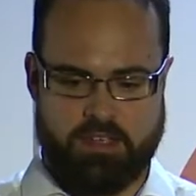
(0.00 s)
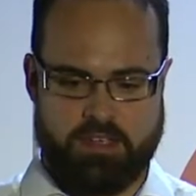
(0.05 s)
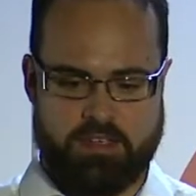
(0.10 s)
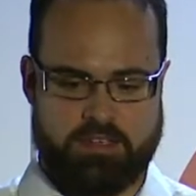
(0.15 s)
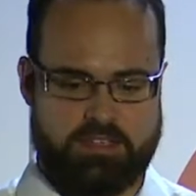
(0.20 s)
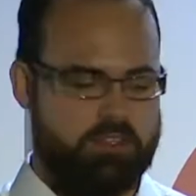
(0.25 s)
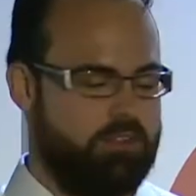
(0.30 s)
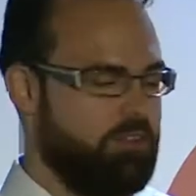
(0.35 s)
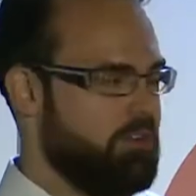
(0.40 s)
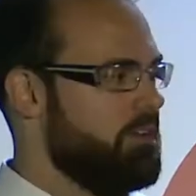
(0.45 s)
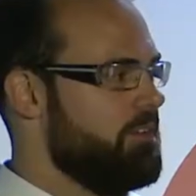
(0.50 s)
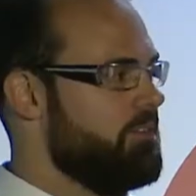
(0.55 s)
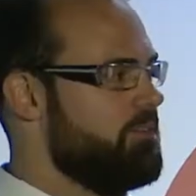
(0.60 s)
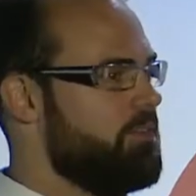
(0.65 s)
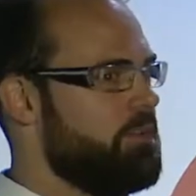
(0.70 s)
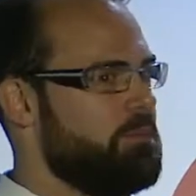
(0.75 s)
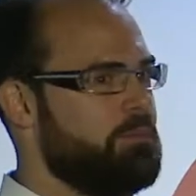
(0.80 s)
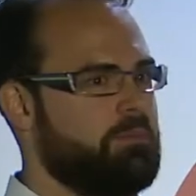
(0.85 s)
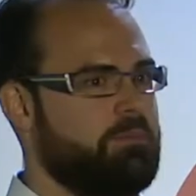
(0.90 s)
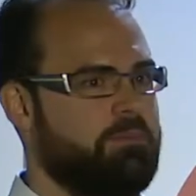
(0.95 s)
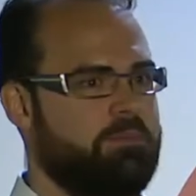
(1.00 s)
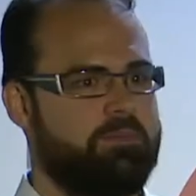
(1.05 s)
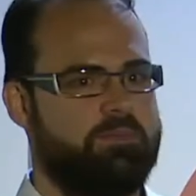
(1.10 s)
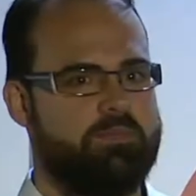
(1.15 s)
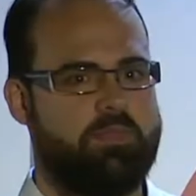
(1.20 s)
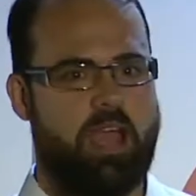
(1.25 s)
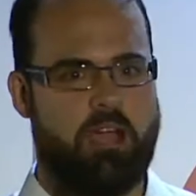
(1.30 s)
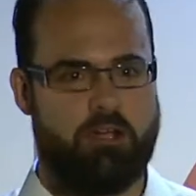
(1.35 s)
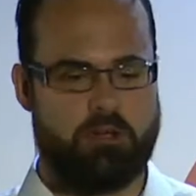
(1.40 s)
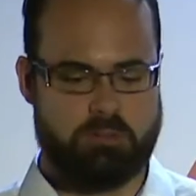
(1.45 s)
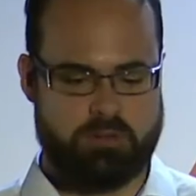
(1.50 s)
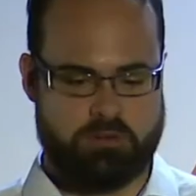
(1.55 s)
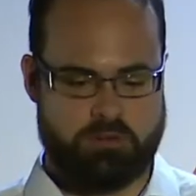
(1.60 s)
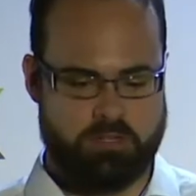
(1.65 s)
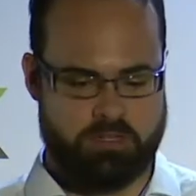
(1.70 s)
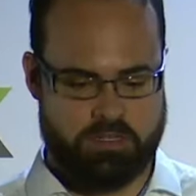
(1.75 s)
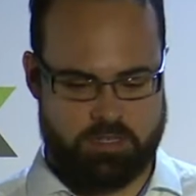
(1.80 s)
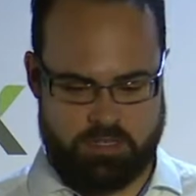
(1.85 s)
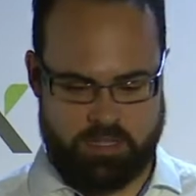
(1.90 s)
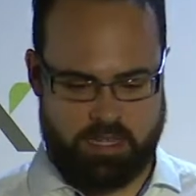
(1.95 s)
So from our
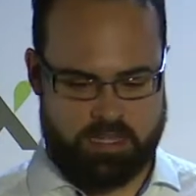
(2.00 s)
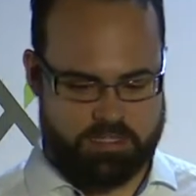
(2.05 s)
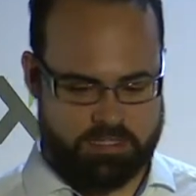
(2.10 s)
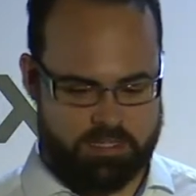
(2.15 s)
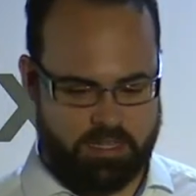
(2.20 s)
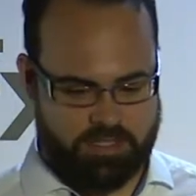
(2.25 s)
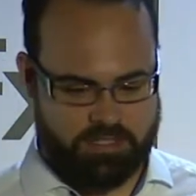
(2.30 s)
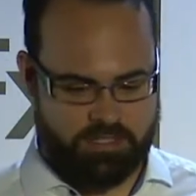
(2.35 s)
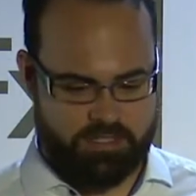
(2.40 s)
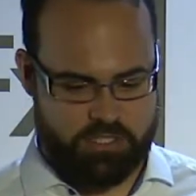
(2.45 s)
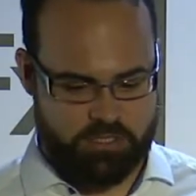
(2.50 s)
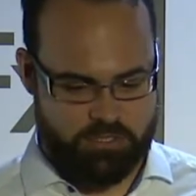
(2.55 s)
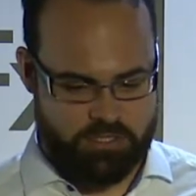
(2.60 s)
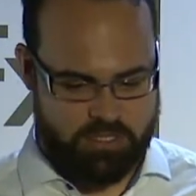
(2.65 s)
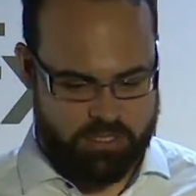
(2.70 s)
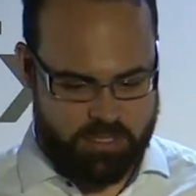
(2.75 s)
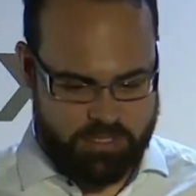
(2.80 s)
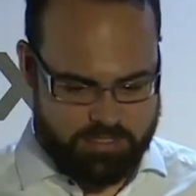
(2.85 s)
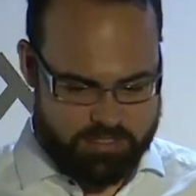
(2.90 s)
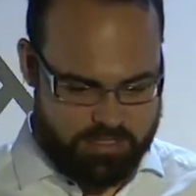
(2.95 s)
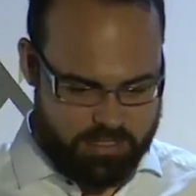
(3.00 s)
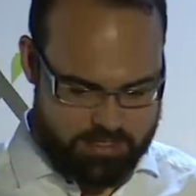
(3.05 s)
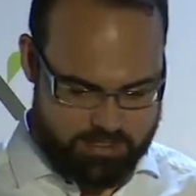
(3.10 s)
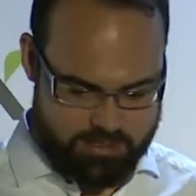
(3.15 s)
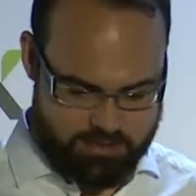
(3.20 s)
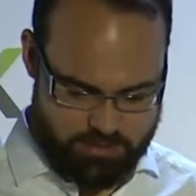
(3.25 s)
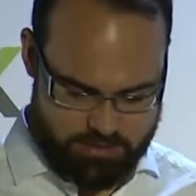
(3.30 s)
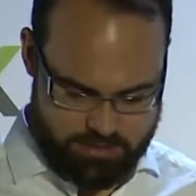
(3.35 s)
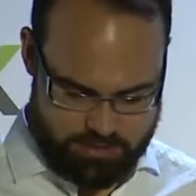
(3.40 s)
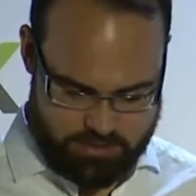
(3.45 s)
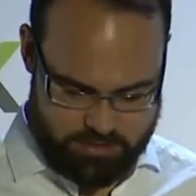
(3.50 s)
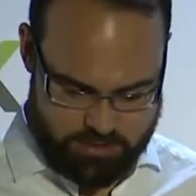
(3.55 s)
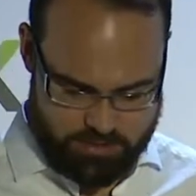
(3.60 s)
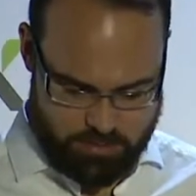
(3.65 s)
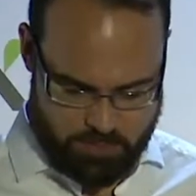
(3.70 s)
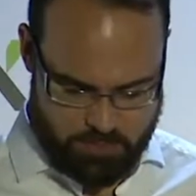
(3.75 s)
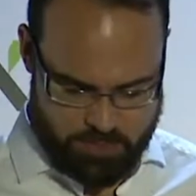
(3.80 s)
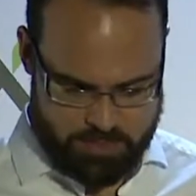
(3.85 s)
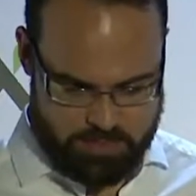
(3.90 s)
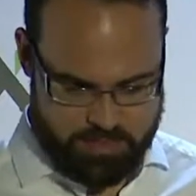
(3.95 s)
point, let's get juicy, let's get to the juicy
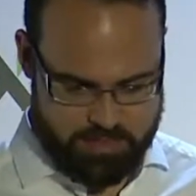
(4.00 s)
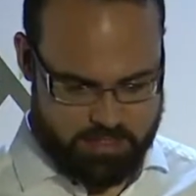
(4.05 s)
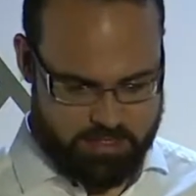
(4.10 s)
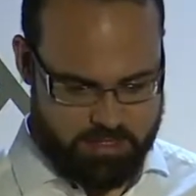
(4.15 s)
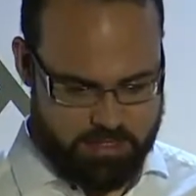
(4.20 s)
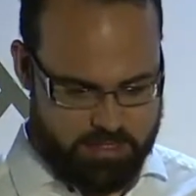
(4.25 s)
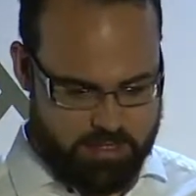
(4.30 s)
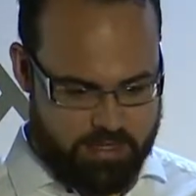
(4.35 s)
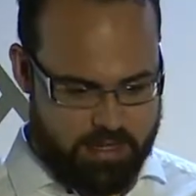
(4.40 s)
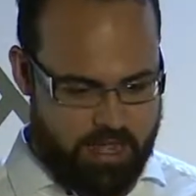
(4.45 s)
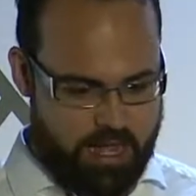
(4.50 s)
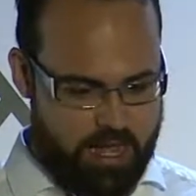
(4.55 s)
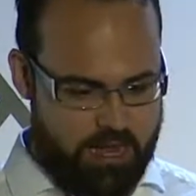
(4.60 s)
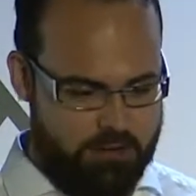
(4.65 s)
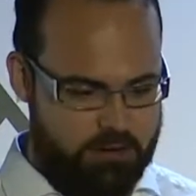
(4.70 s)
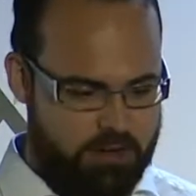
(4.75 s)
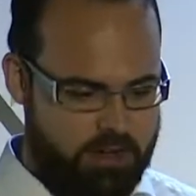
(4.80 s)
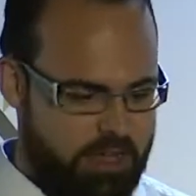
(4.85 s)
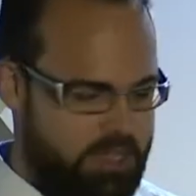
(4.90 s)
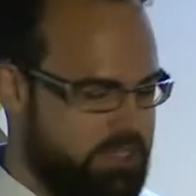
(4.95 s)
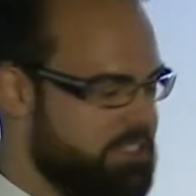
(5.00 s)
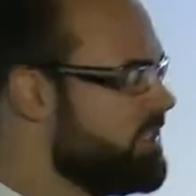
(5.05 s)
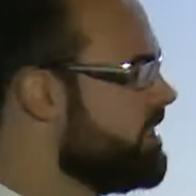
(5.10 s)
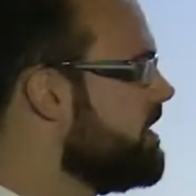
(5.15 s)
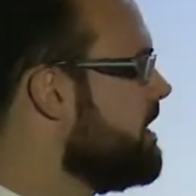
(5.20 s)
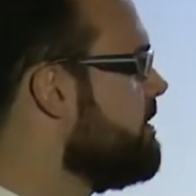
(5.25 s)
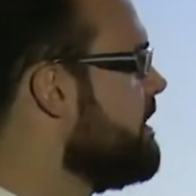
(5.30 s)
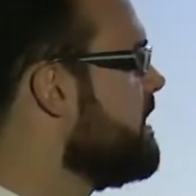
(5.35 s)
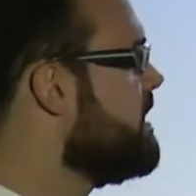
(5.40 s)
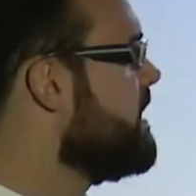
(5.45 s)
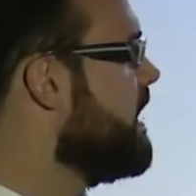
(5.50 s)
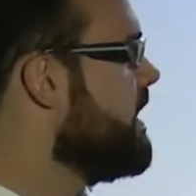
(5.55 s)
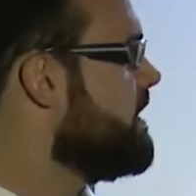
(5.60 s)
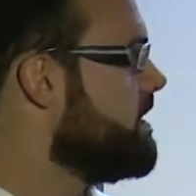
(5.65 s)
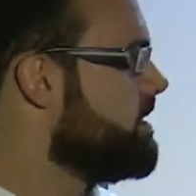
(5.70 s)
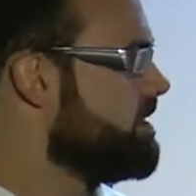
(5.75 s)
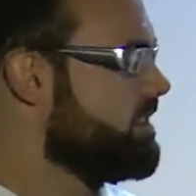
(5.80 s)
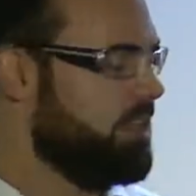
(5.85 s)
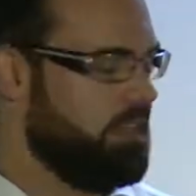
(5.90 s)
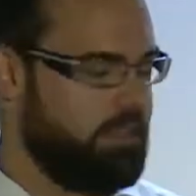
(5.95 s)
bits, our engineering
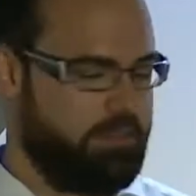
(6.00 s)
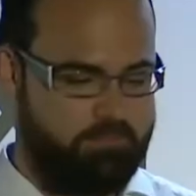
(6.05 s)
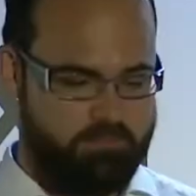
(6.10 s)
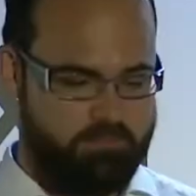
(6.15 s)
data set.